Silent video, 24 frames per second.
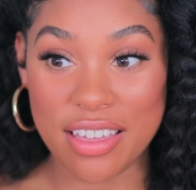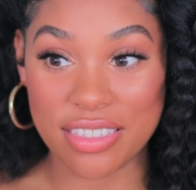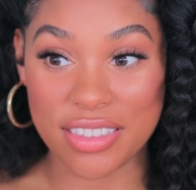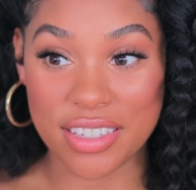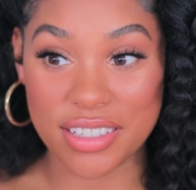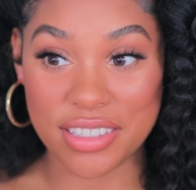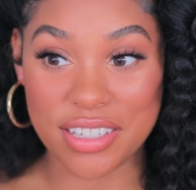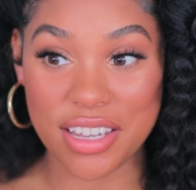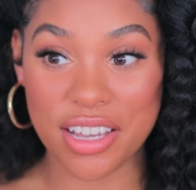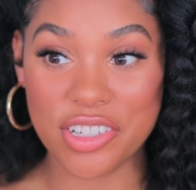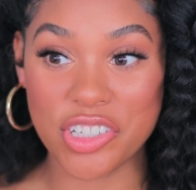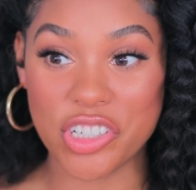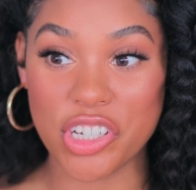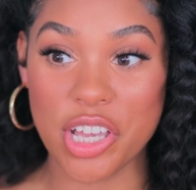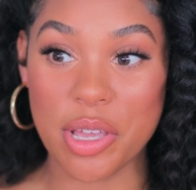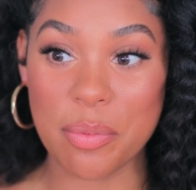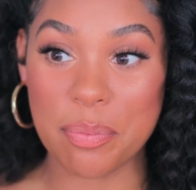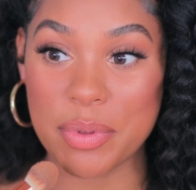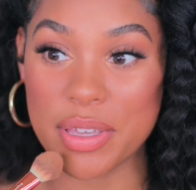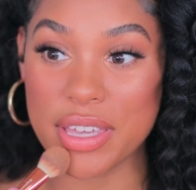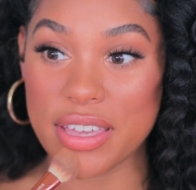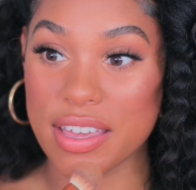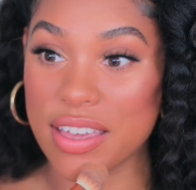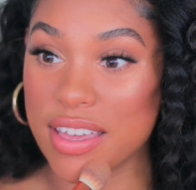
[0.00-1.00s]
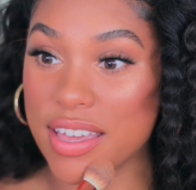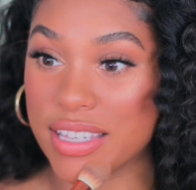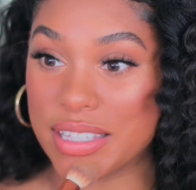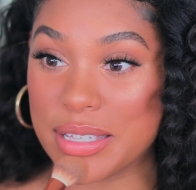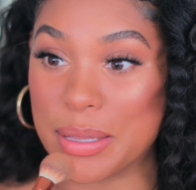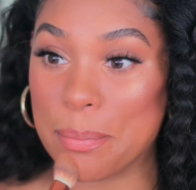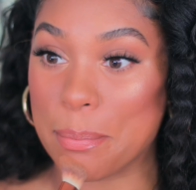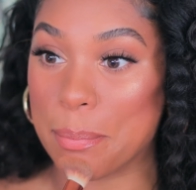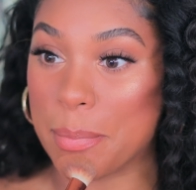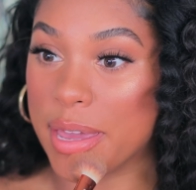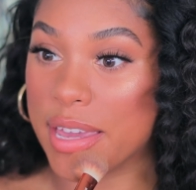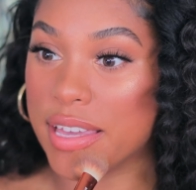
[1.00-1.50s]
The touch up is
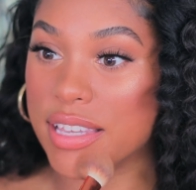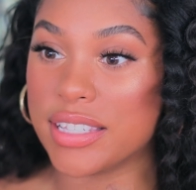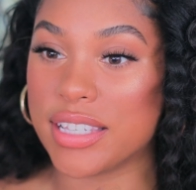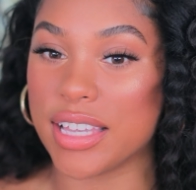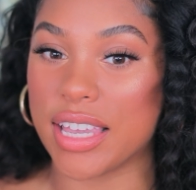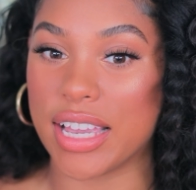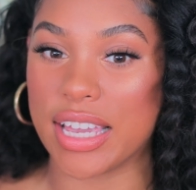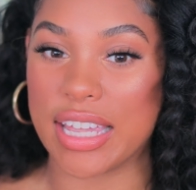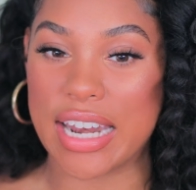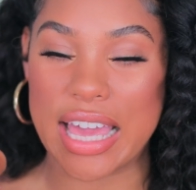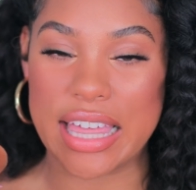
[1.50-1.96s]
amazing,